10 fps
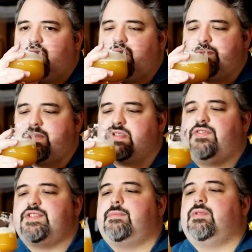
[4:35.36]
Especially
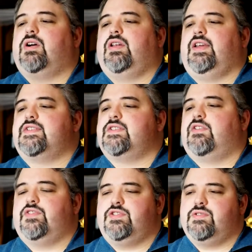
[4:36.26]
for something calling
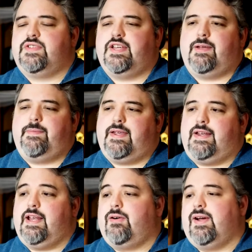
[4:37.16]
itself a juicy IPA.
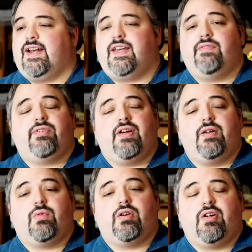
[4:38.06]
Now, I gotta give it credit
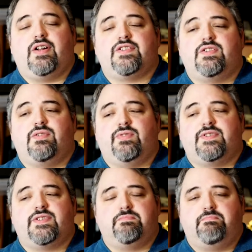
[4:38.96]
where credit's due.
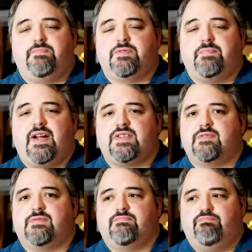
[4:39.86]
This batch
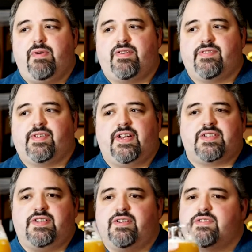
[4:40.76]
is better than
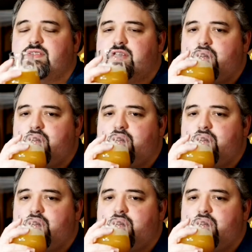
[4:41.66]
last year's.